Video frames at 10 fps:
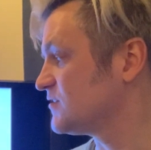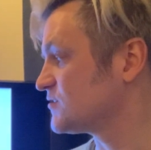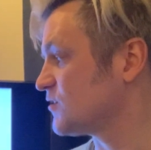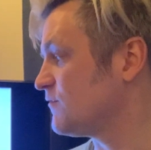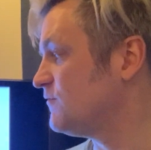
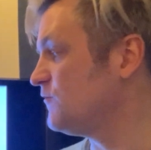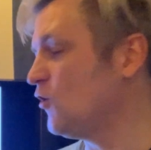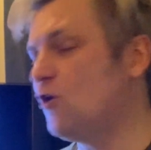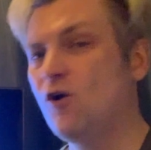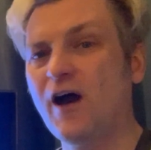So
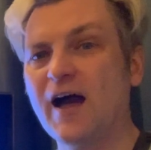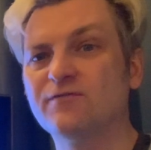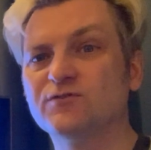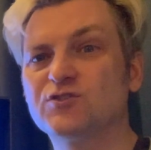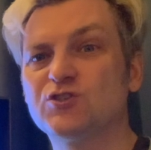4
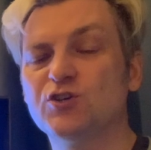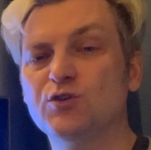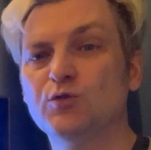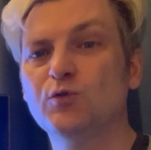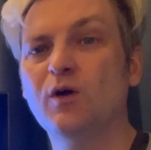and
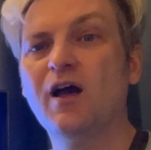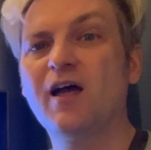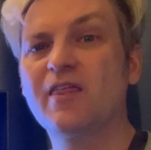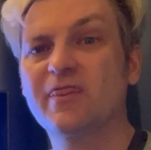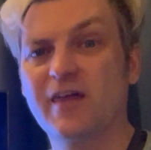2,
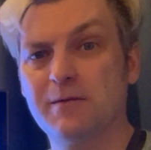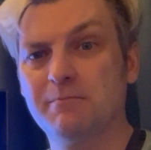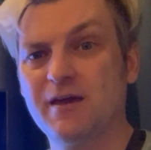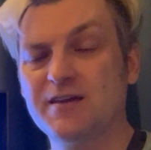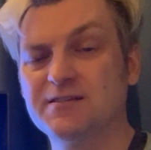that
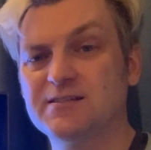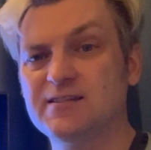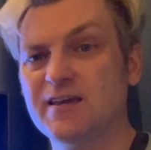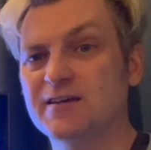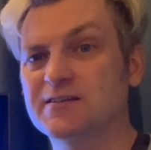makes
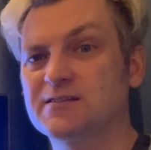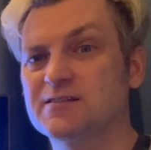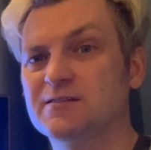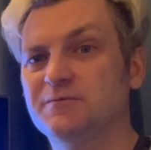6.